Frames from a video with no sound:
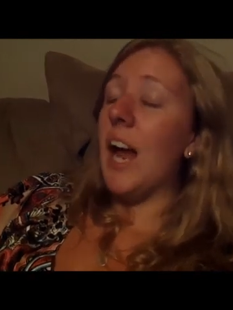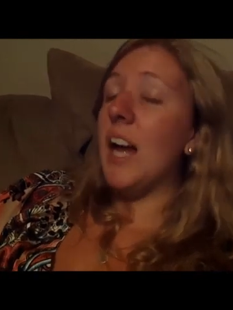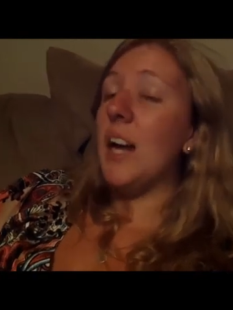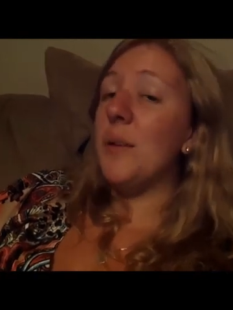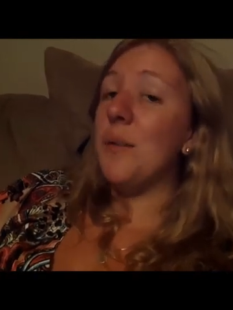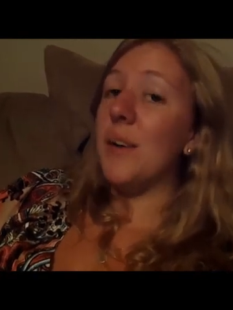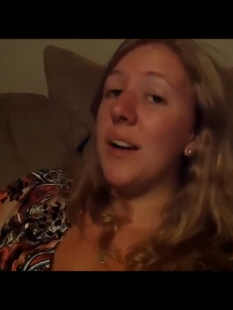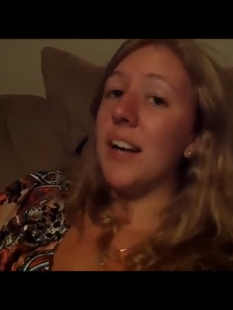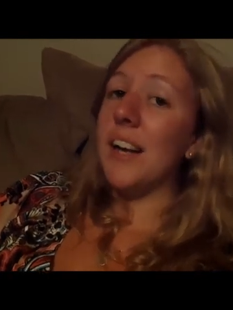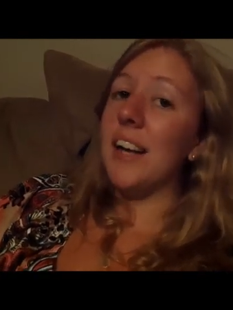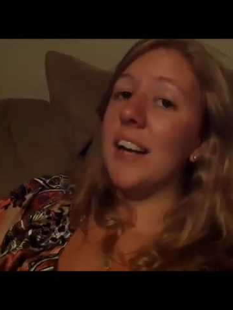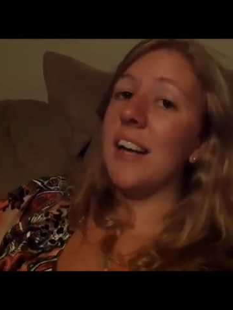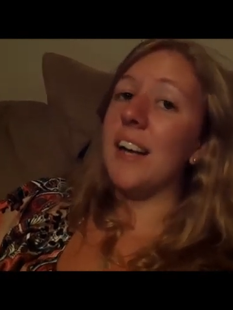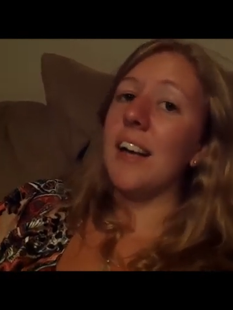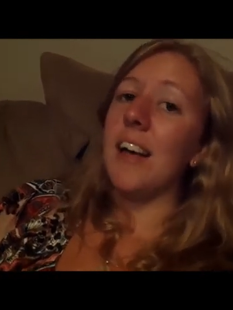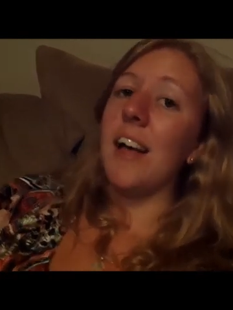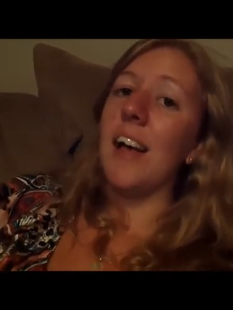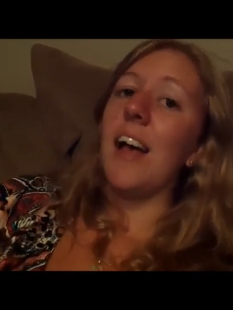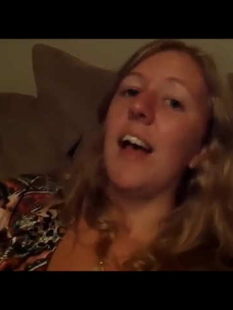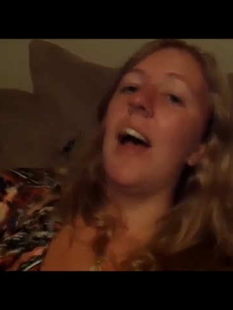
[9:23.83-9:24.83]

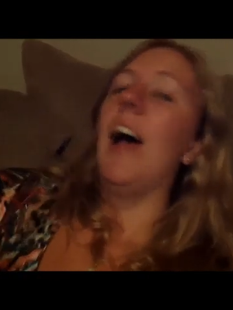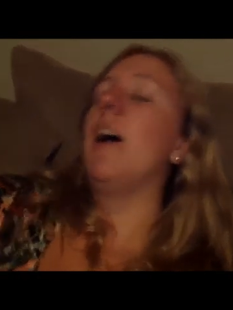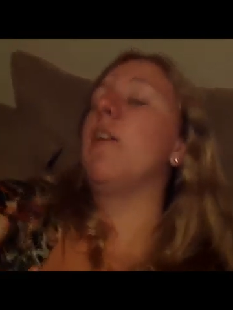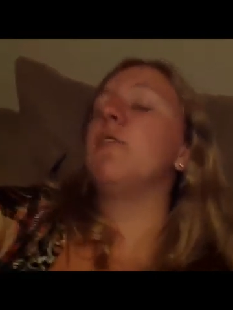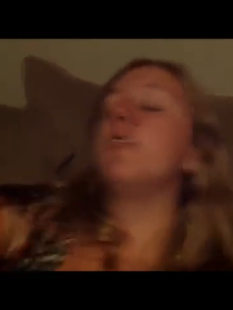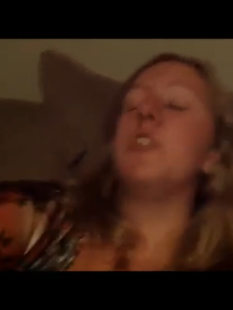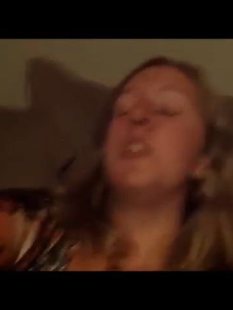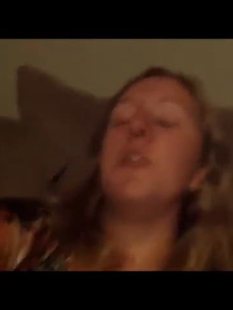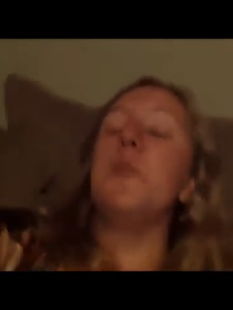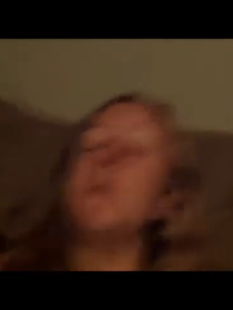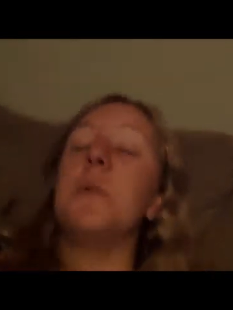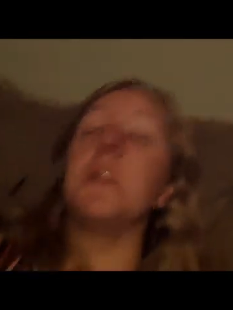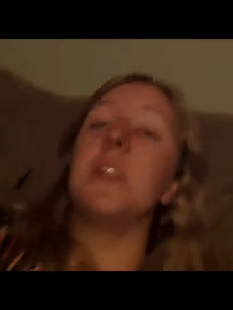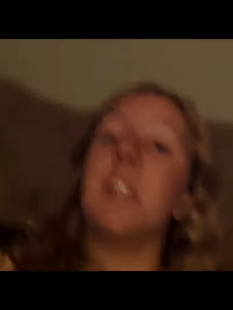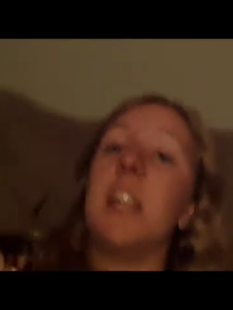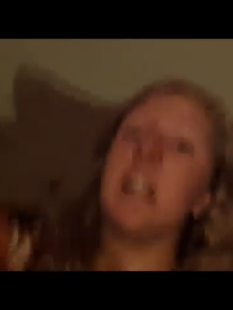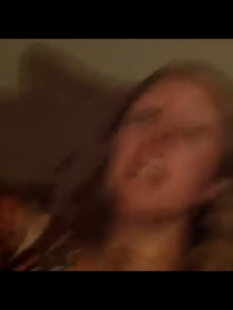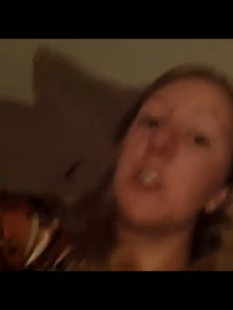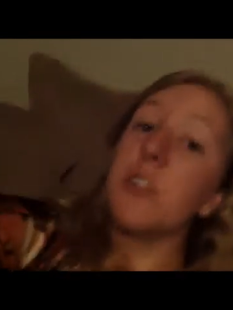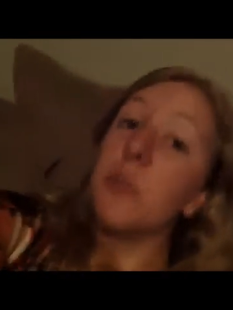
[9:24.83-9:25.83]
Anyway, I will see you
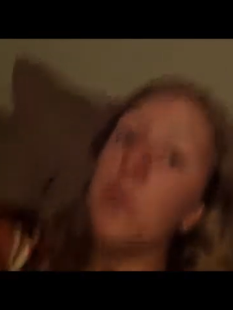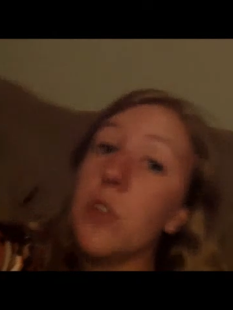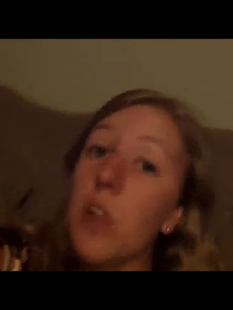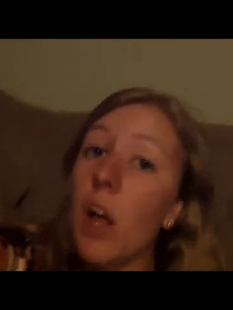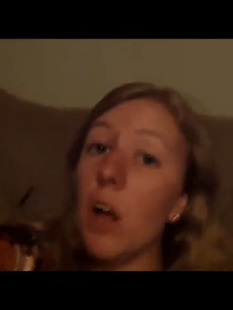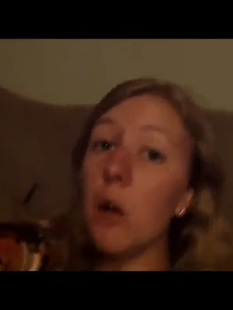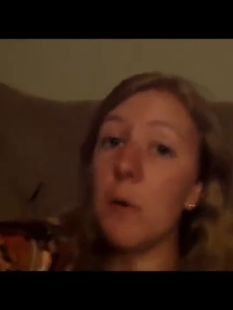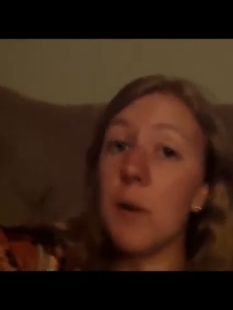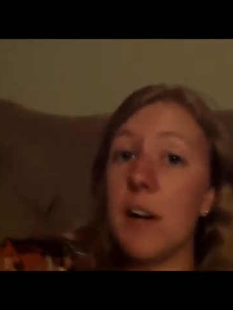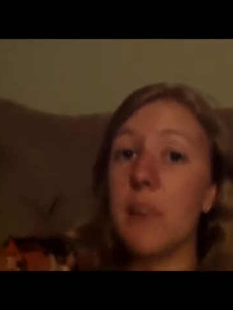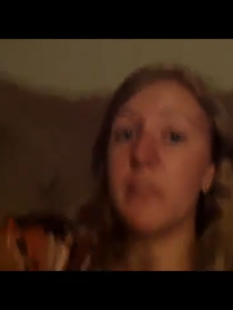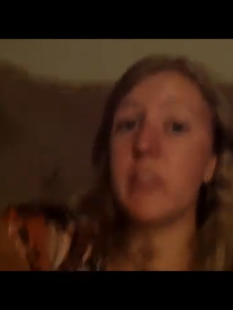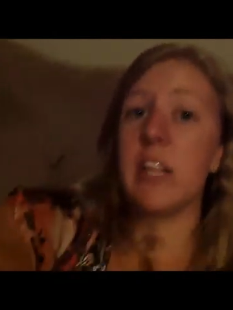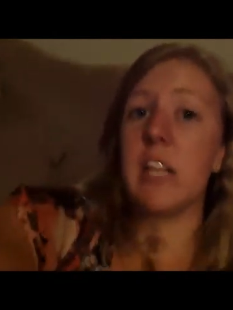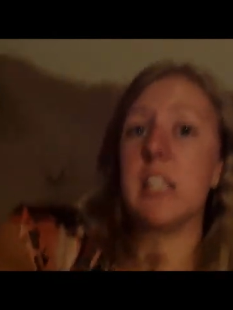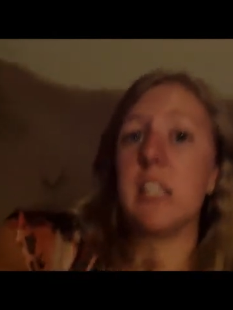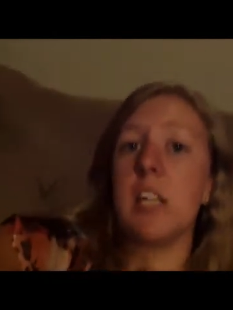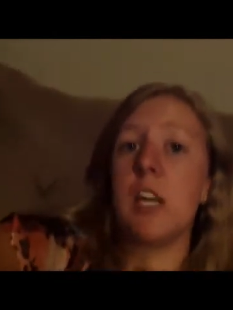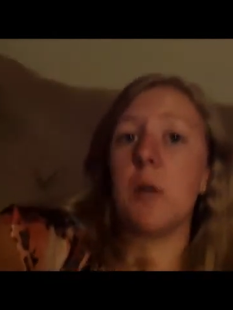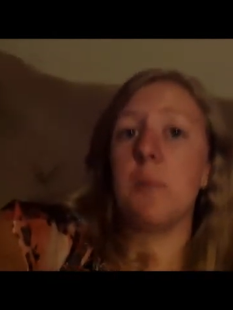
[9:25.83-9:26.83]
in the next vlog whenever
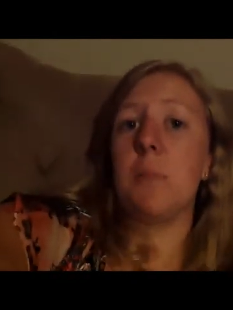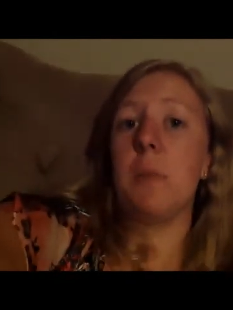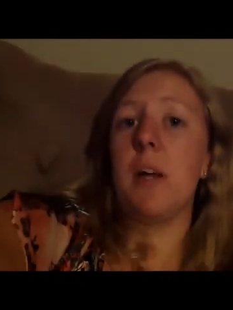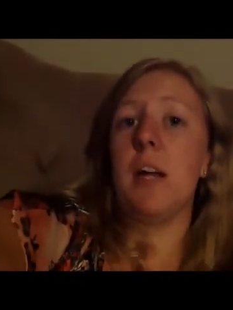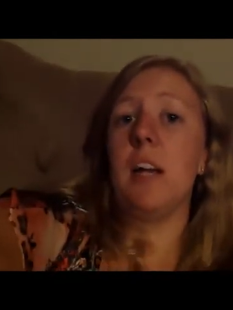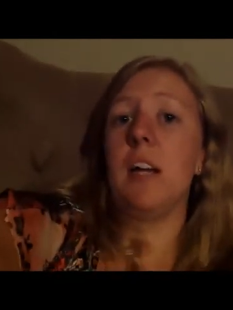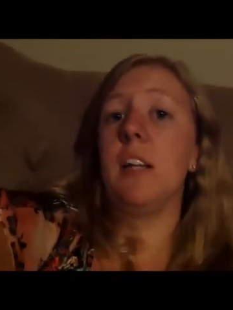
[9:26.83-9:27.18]
that's up,